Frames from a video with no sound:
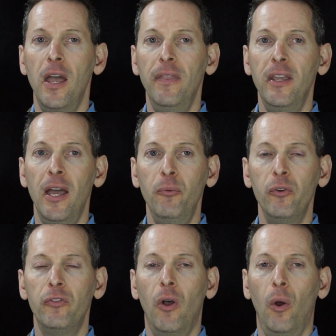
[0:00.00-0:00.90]
And the end
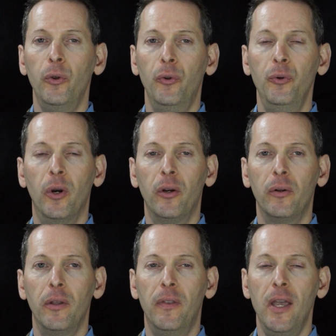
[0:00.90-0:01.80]
result, you'll do a
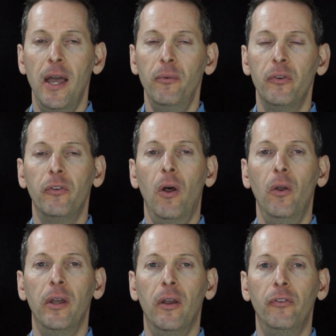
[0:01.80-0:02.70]
the end
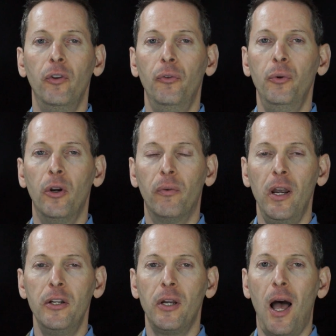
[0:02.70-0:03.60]
result is you'll do a
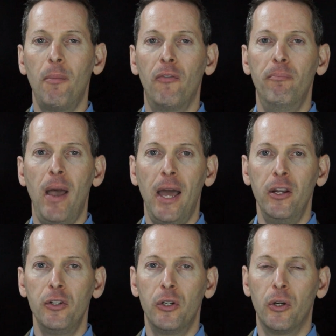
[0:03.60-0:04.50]
great job of
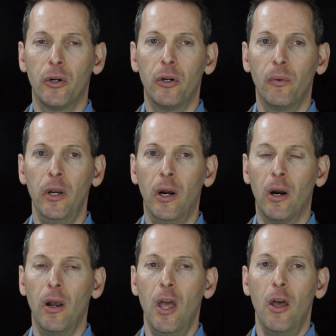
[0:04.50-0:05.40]
managing your
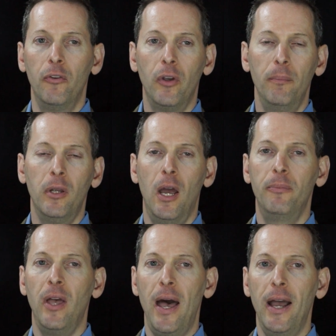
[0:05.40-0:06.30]
career,
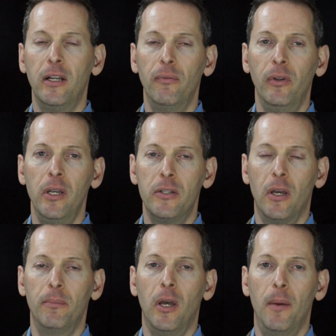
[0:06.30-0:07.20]
sometimes actively,
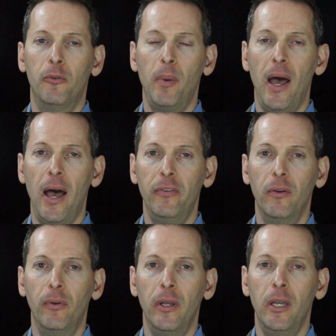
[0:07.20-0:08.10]
sometimes
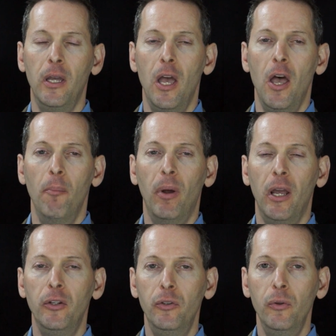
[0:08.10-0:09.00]
passively. But
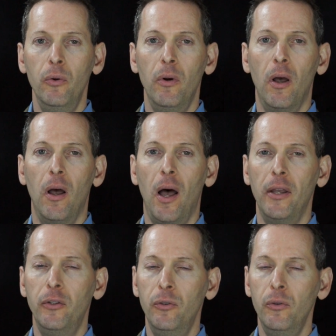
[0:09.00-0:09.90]
I do,
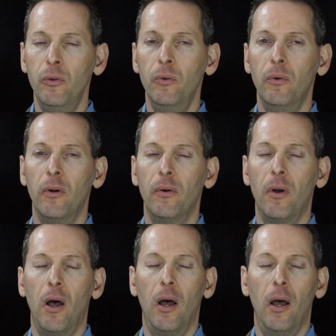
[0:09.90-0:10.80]
I do,
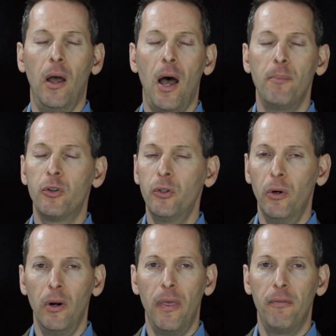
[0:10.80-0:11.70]
uh, I'm
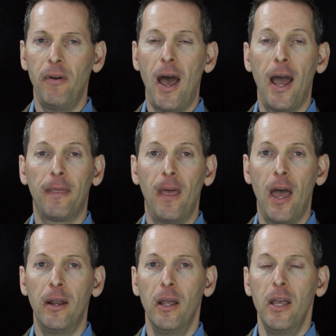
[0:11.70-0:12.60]
sure of the fact
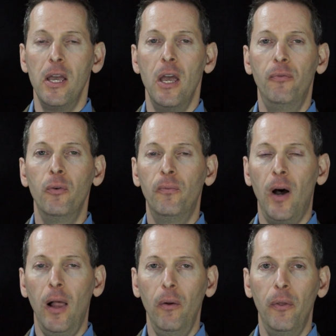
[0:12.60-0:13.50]
that if you
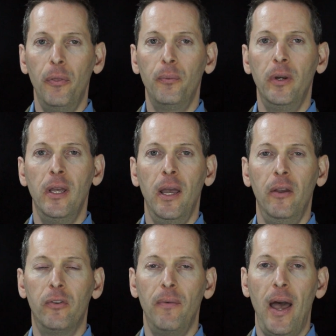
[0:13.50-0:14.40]
follow the three
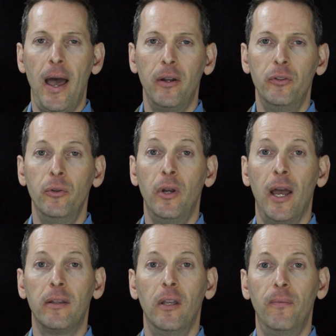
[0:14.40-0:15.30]
A's of attitude,
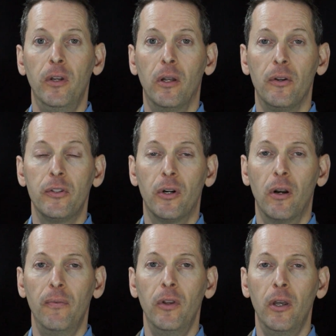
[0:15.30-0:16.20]
activity, and
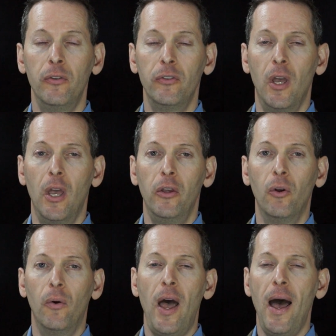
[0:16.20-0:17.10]
assertiveness,
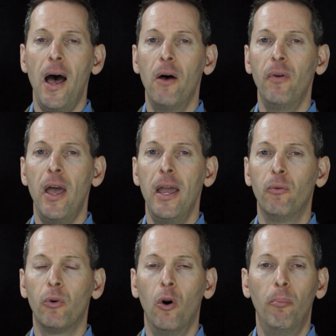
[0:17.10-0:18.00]
you'll have a
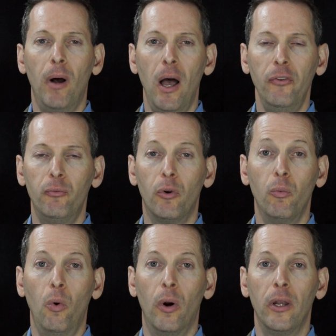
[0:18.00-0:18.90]
robust,
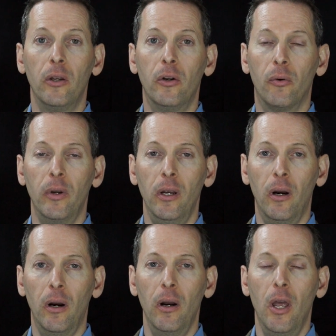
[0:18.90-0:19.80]
rewarding
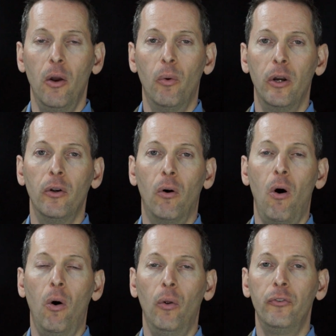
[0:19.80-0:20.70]
career where you'll
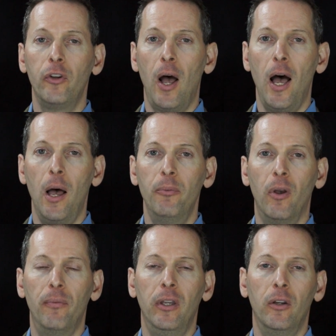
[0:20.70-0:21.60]
hold jobs
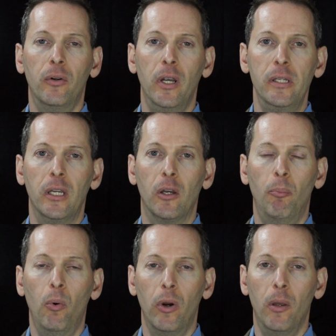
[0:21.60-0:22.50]
of increasing
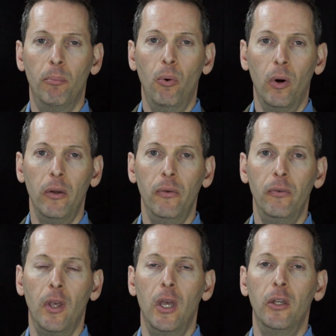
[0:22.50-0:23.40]

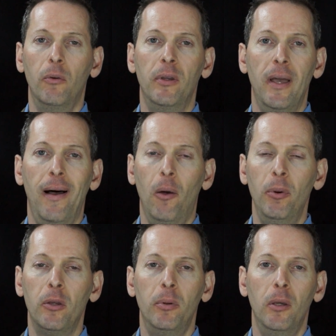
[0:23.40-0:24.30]
importance. You'll be
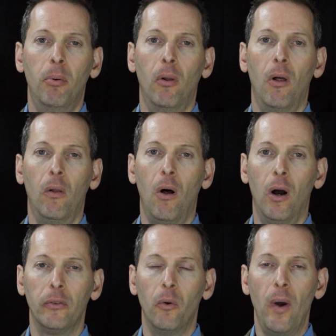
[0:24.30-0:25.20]
helping people
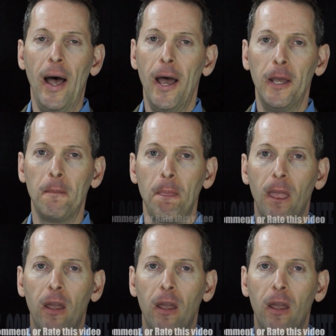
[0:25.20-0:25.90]
along the way.